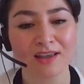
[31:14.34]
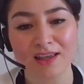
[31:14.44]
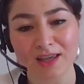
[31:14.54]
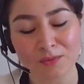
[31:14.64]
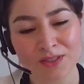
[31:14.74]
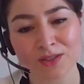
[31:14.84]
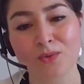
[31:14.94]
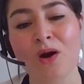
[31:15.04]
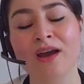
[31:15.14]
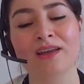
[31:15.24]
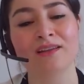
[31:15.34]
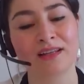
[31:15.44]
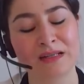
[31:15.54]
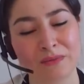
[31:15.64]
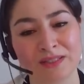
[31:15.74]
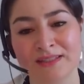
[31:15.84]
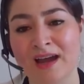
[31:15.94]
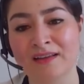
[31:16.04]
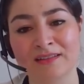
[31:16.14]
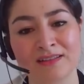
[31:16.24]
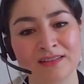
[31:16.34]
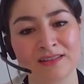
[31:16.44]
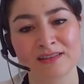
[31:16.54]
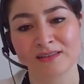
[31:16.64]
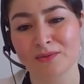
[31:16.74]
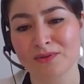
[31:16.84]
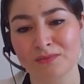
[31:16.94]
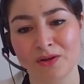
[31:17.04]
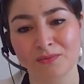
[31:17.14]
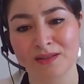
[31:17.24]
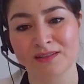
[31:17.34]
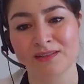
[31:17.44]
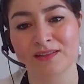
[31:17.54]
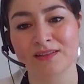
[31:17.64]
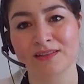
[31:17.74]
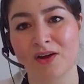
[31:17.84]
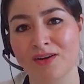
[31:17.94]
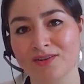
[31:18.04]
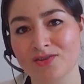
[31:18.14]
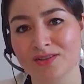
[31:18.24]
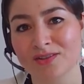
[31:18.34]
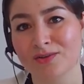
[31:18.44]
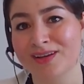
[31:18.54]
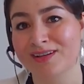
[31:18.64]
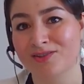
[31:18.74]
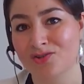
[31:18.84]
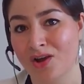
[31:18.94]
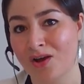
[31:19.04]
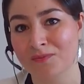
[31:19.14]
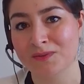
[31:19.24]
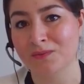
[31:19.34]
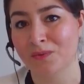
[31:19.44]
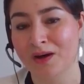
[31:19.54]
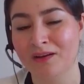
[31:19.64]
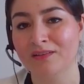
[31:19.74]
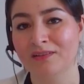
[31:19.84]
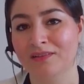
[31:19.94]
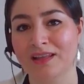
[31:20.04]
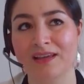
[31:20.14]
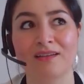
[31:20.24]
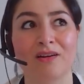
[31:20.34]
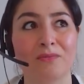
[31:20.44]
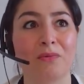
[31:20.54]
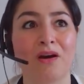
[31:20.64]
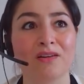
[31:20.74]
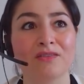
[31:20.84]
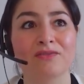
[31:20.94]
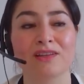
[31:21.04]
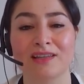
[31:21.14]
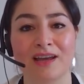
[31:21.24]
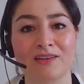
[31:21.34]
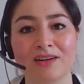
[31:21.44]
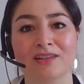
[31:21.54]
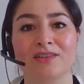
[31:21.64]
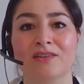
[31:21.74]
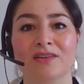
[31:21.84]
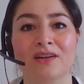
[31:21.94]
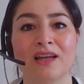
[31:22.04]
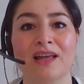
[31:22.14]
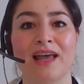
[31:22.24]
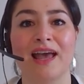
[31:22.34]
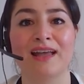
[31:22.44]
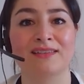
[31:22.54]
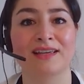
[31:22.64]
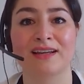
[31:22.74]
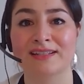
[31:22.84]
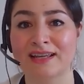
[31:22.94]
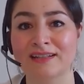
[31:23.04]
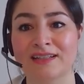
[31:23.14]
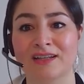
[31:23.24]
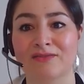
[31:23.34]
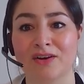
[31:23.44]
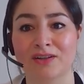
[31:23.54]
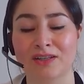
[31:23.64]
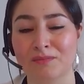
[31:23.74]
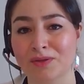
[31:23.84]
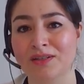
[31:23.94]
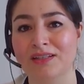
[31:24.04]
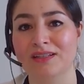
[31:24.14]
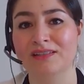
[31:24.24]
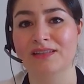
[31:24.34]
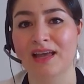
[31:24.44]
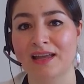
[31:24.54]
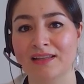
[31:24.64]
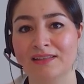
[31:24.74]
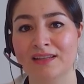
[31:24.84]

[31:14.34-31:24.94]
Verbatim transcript: It was quiet and it was silence. Those small businesses aren't just creating jobs and wealth, they are part of the character and the identity of our communities. And